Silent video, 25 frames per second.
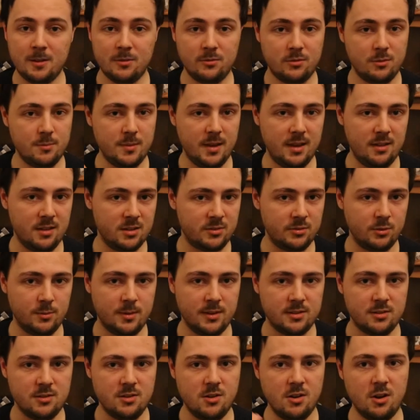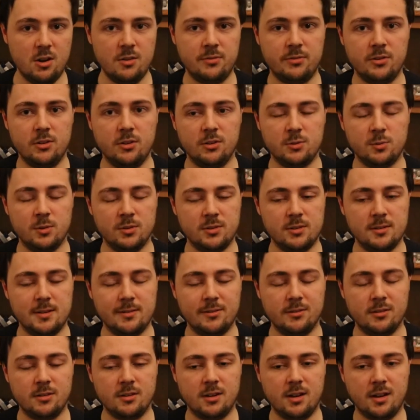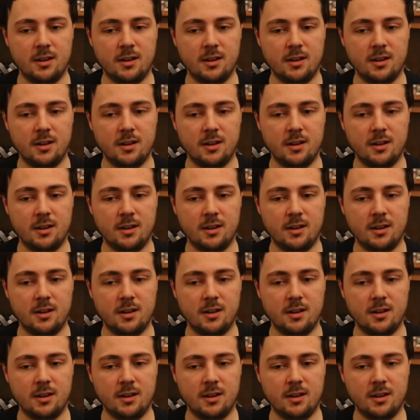For me, this film has no flaws whatsoever.